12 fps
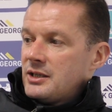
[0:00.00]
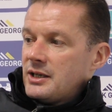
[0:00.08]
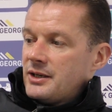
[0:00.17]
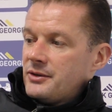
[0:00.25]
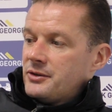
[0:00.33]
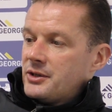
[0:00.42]

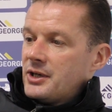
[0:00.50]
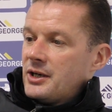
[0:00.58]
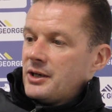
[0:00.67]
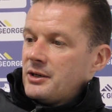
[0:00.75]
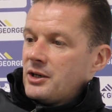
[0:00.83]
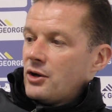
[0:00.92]
And
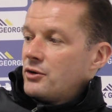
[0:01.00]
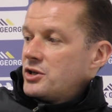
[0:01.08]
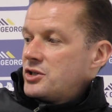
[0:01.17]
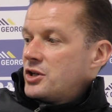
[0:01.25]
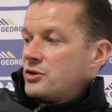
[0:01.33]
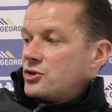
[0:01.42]

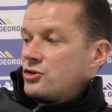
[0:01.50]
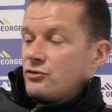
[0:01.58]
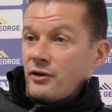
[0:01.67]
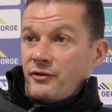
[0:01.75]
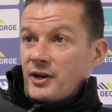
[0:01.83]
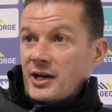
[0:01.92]
Laurie's done
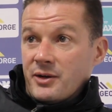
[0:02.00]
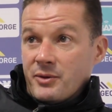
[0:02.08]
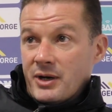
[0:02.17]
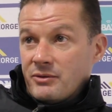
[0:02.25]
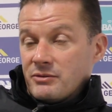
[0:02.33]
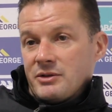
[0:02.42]
terrifically
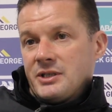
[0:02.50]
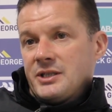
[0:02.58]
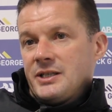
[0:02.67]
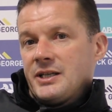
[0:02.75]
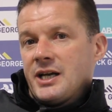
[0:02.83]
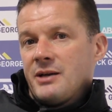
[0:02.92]
well.
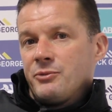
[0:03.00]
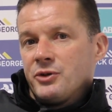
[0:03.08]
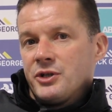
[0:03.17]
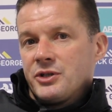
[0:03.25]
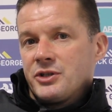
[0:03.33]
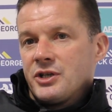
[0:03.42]
He came
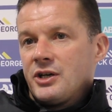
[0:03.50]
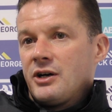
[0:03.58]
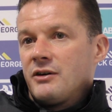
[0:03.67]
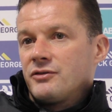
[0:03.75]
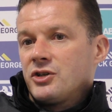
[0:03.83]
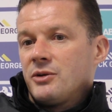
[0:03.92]
on at
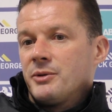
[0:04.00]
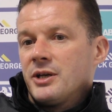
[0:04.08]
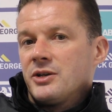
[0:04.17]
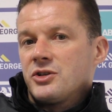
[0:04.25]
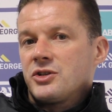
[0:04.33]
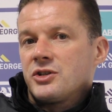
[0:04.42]
half-time
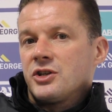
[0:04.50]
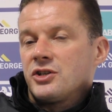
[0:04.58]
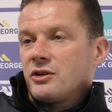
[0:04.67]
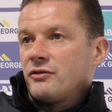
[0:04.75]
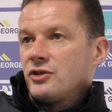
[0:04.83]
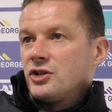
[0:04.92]
against
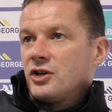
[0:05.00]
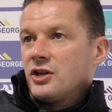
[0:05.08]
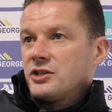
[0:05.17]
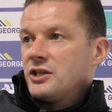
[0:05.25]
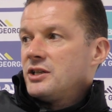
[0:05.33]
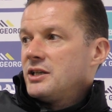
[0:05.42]
Sheffield
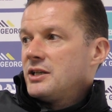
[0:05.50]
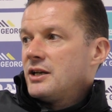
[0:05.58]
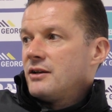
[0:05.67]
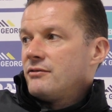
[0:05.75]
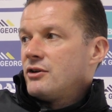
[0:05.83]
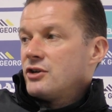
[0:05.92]
United and he
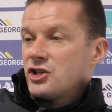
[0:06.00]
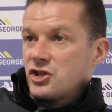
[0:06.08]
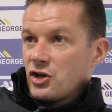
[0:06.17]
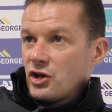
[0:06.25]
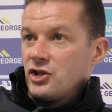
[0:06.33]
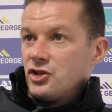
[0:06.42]
did a very
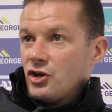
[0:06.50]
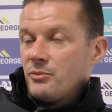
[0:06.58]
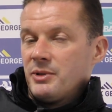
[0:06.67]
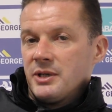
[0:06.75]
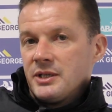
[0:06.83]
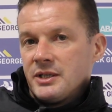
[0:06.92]
solid
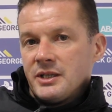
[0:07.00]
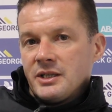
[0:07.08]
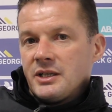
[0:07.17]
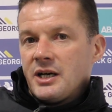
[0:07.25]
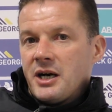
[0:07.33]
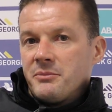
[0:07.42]
job.
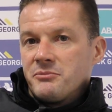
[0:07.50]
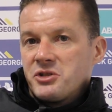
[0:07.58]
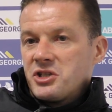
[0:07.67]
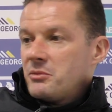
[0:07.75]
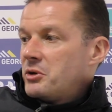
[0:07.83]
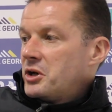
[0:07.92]

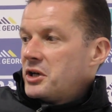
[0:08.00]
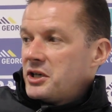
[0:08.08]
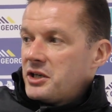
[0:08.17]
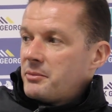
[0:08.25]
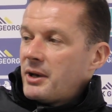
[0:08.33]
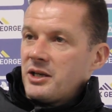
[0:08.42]
Similarly
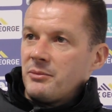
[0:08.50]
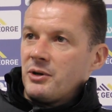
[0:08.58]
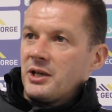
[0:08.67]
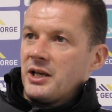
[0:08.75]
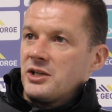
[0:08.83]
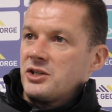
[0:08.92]

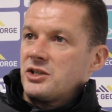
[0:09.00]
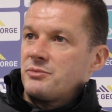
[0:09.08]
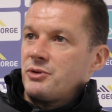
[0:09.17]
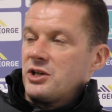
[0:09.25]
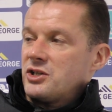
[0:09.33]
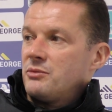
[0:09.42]
dependable
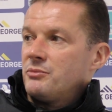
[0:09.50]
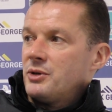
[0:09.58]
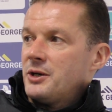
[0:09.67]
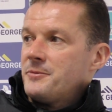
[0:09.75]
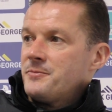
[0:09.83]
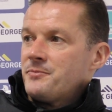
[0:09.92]
against Preston,
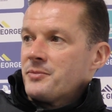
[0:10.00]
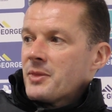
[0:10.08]
but